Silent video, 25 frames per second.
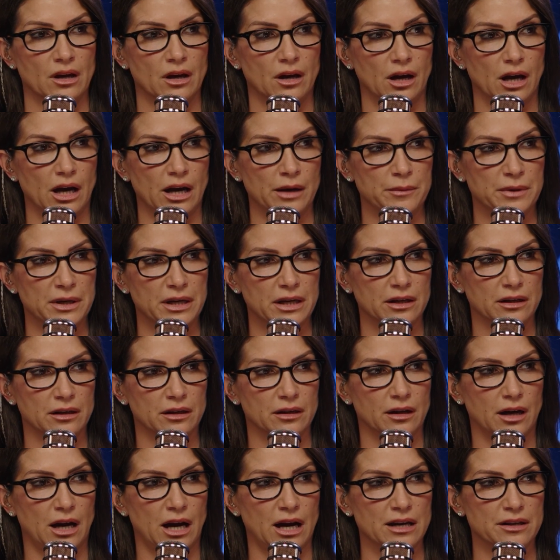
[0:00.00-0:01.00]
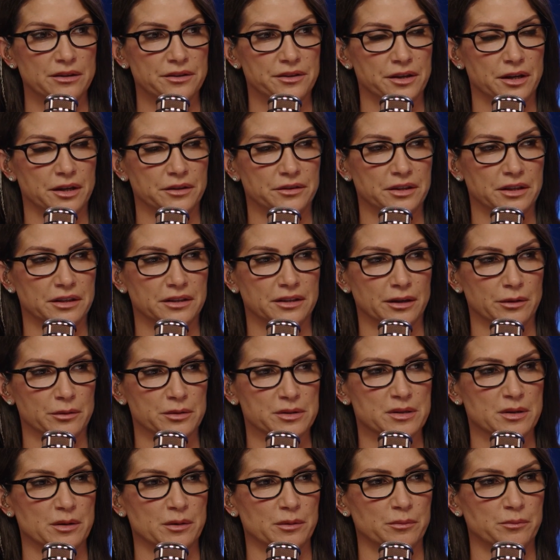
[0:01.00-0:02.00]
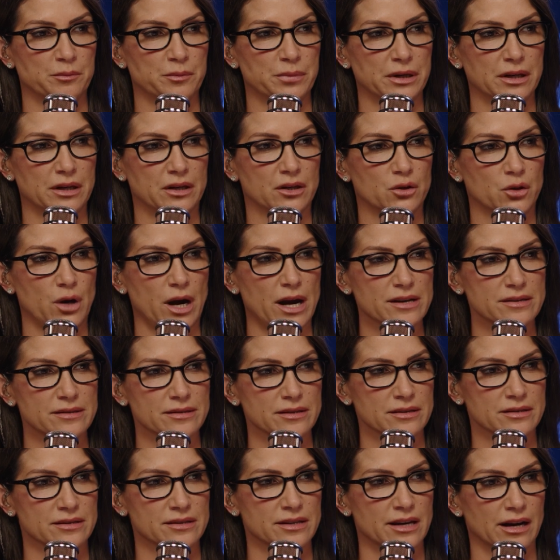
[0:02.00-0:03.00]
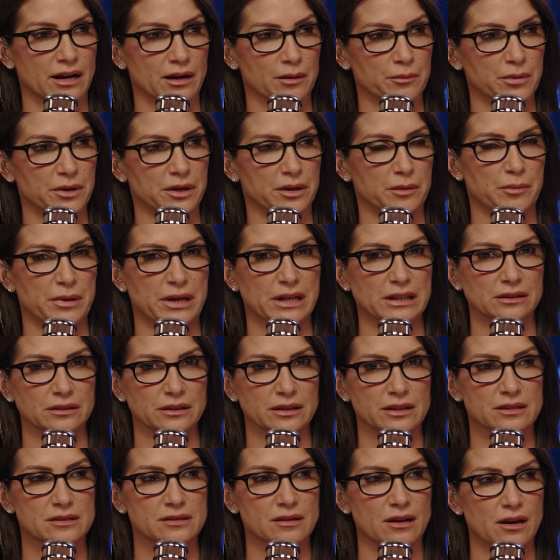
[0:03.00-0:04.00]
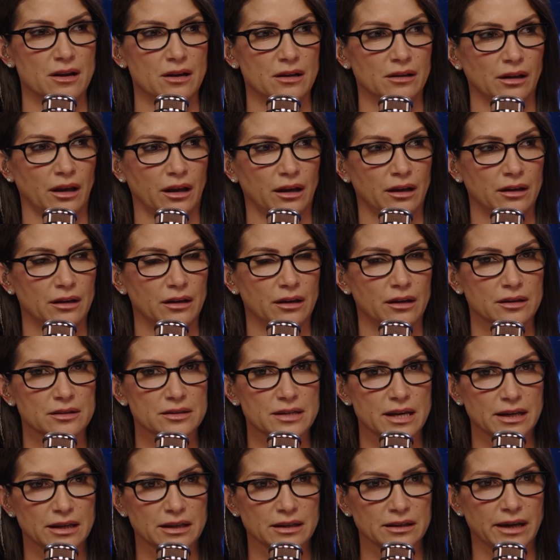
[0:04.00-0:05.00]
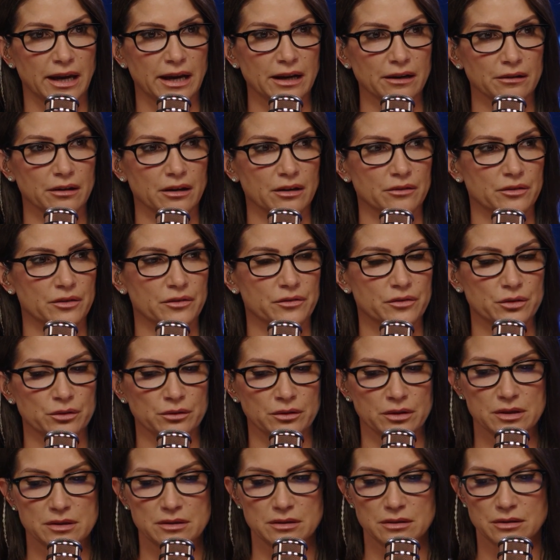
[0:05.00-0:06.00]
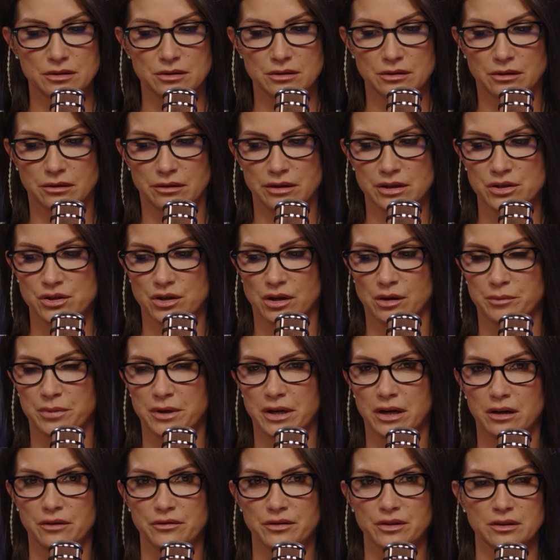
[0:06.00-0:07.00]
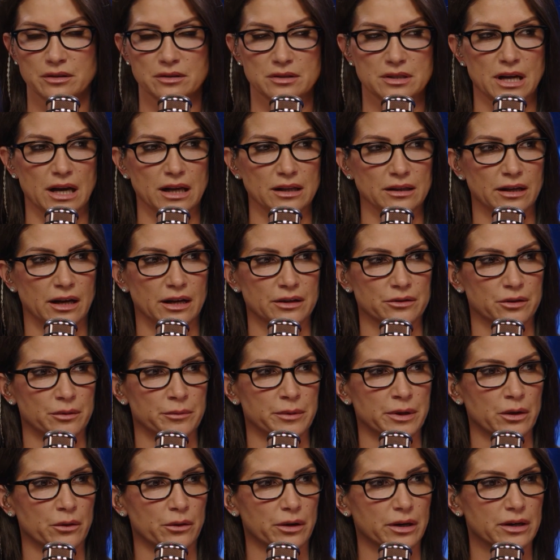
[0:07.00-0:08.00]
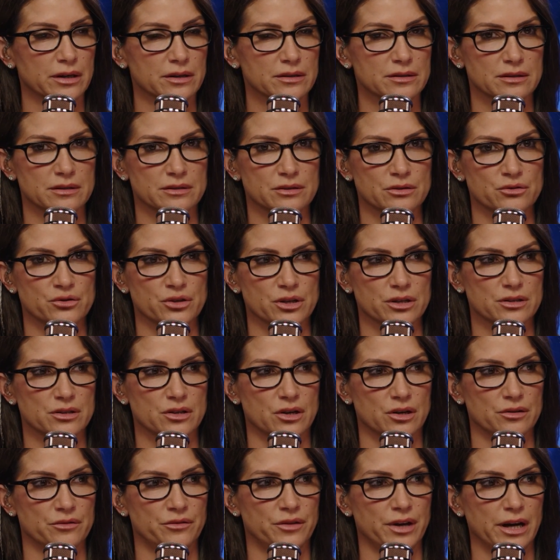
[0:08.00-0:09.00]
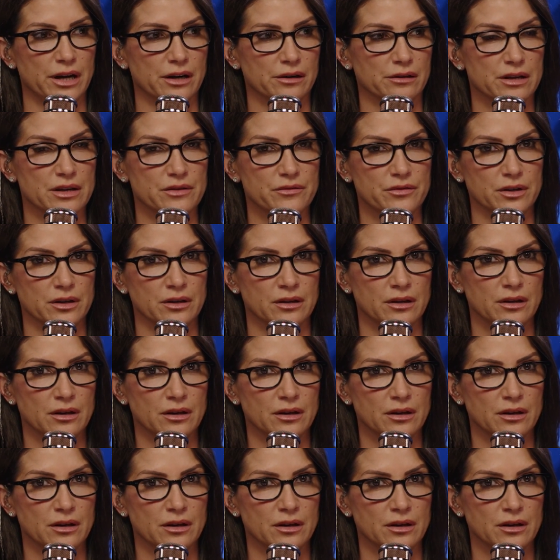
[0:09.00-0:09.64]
I mean, I thought that there was a big crisis there, but apparently it's all taken care of. If you listen to Karine Jean-Pierre, if you listen to Alejandro Mayorkas, as you just heard there, even